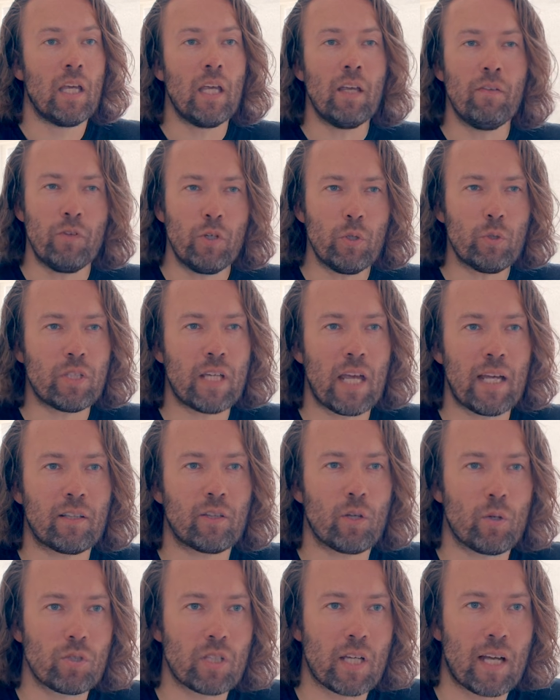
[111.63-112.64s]
If you take
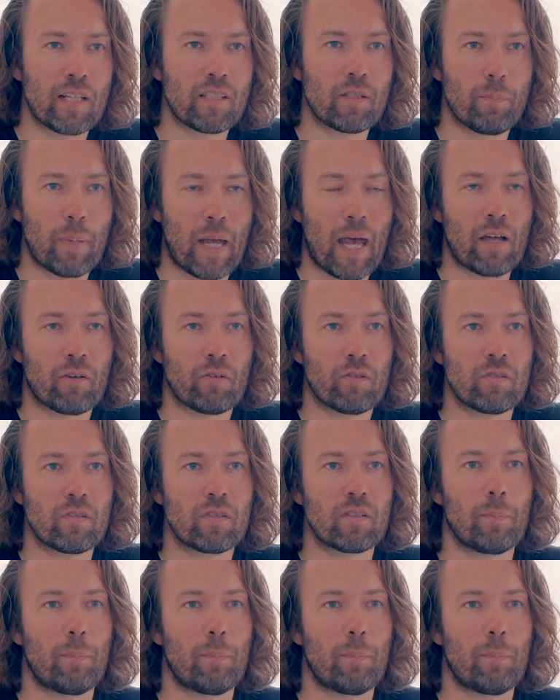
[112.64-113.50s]
those kinds of patterns,